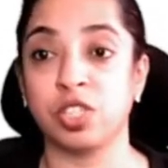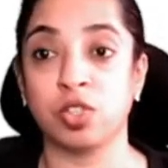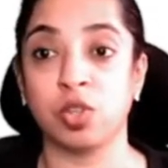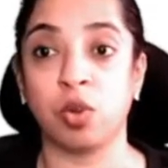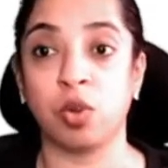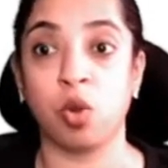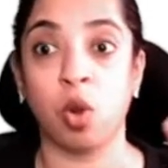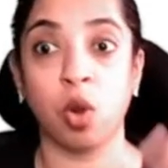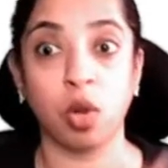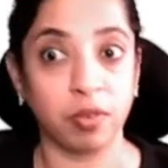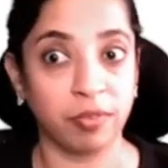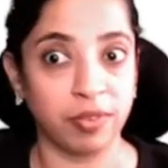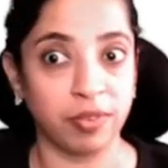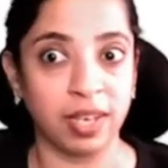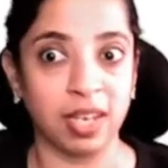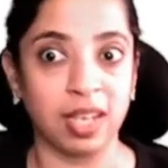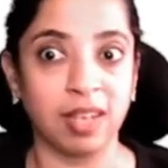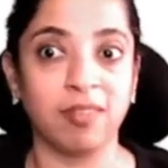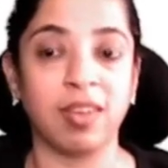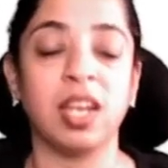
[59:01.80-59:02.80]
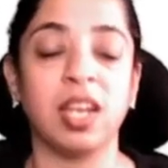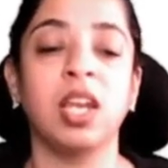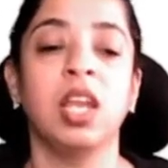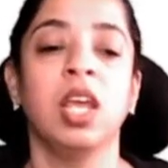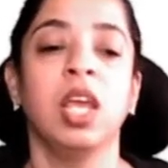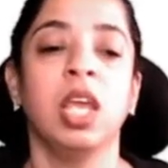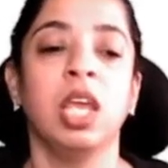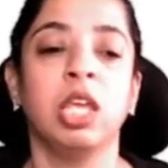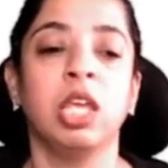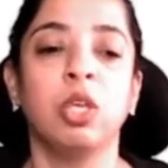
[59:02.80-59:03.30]
or not feeling well,
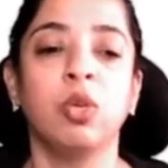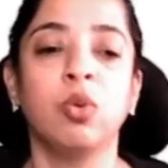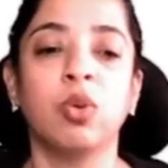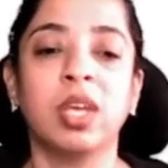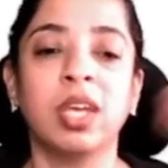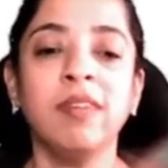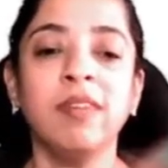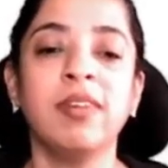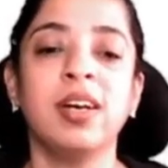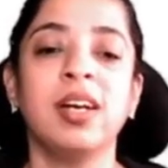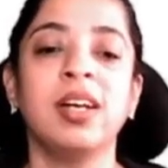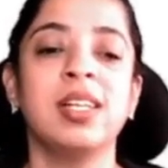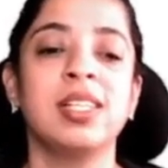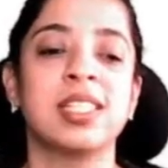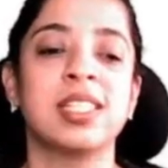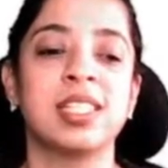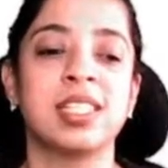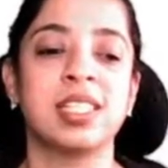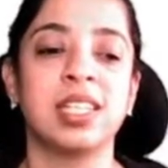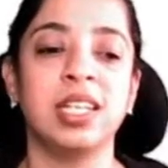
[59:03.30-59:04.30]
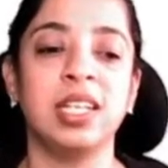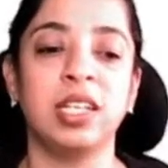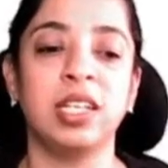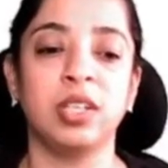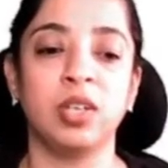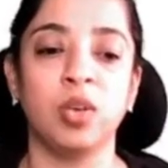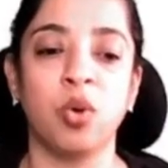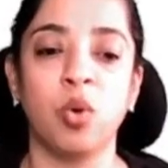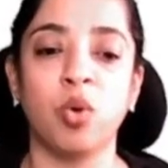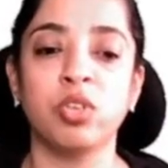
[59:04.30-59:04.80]
you give an
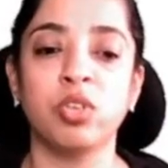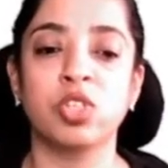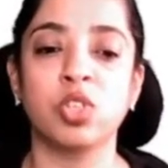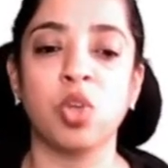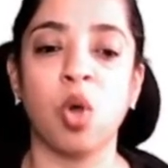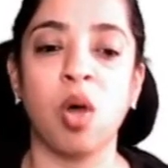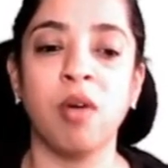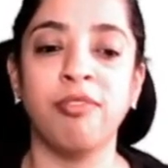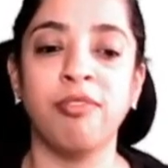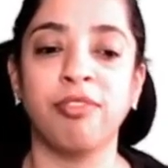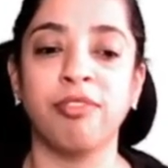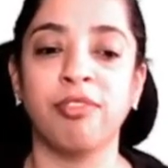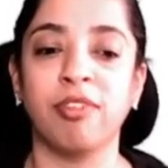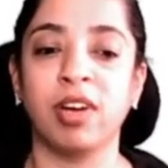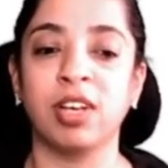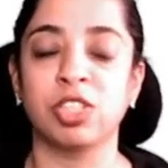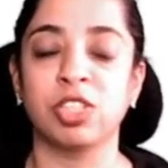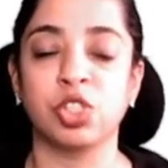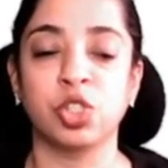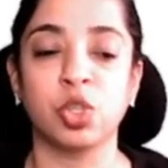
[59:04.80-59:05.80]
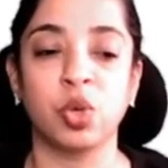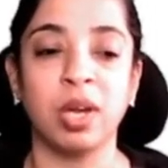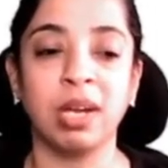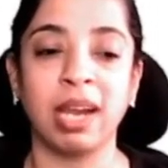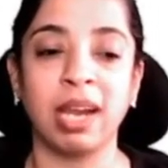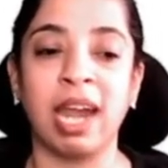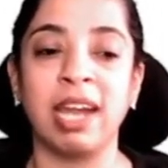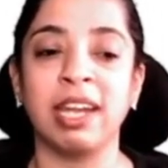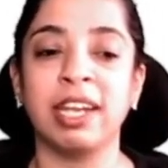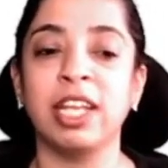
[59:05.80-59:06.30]
instant dose of uh, sugar
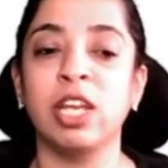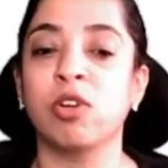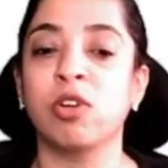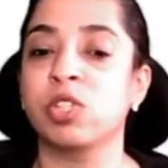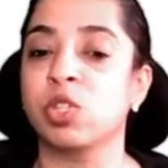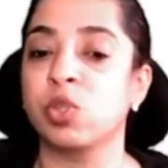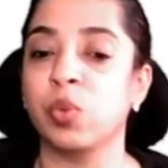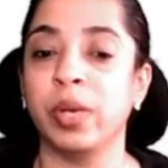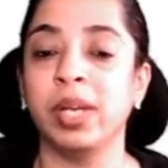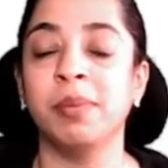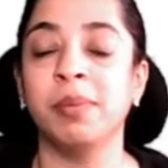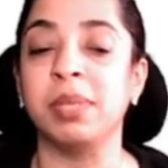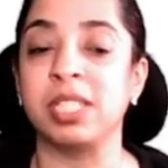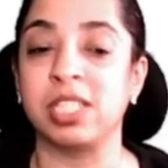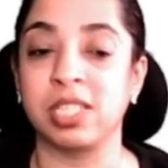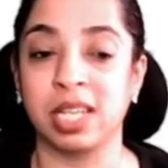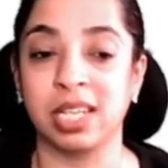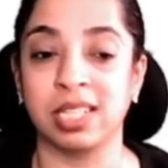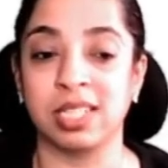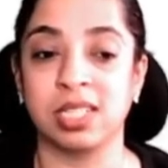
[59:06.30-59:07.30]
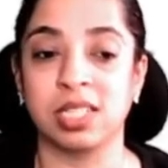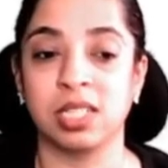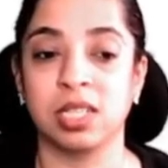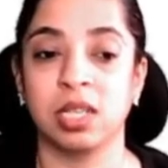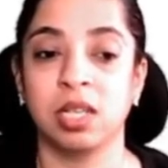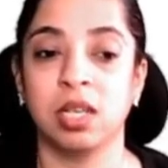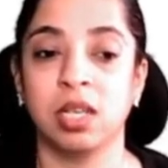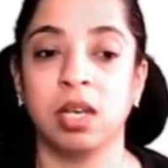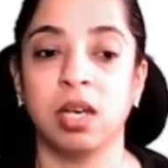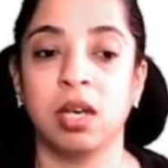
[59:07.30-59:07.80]
candy or sweet biscuits.
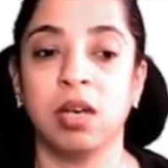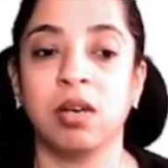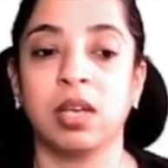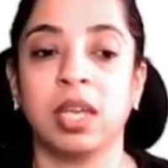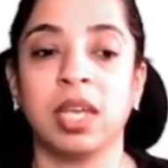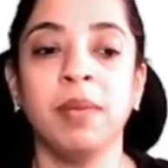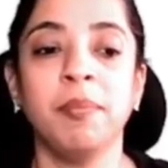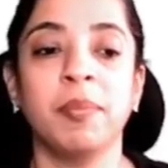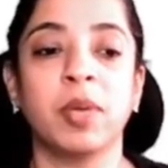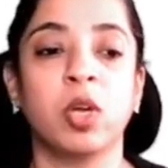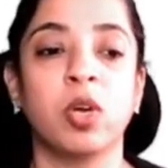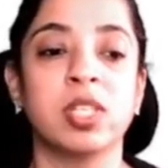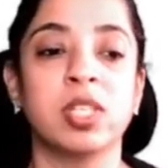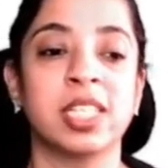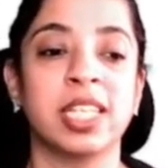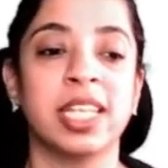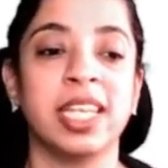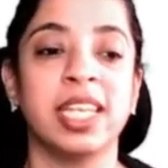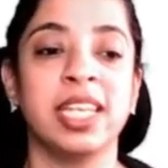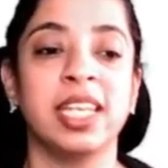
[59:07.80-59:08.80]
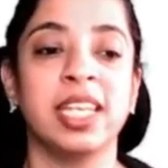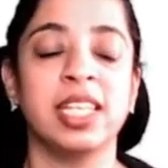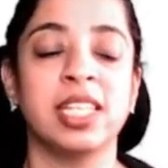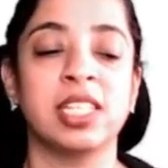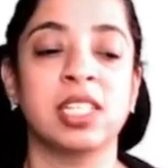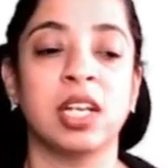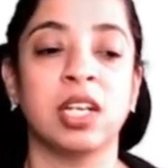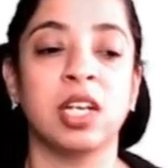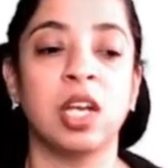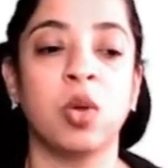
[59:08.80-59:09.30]
Okay, because he is
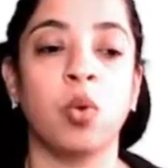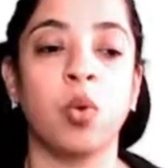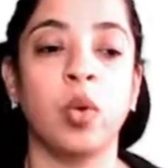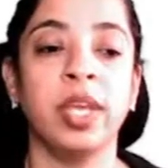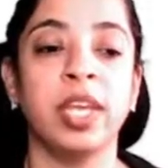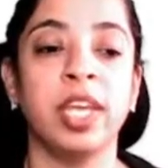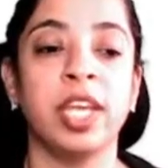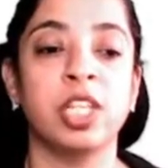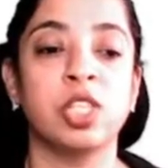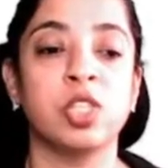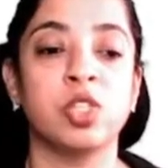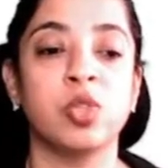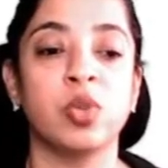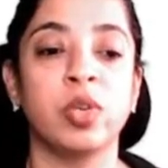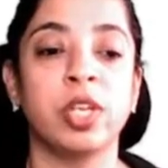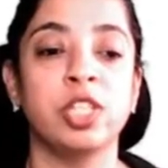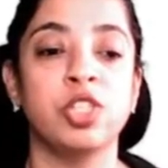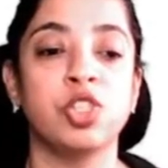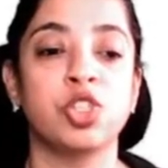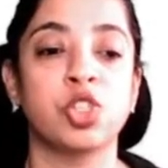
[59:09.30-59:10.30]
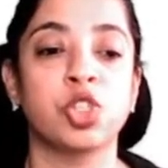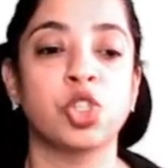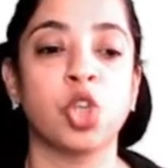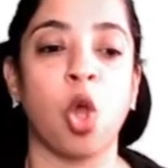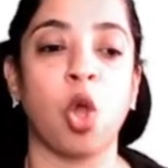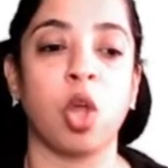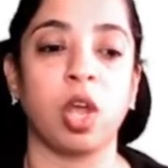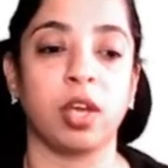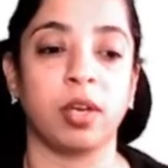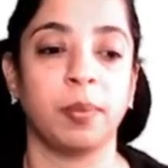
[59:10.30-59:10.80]
undergoing insulin
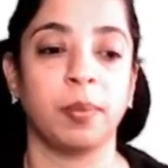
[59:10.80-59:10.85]
shock.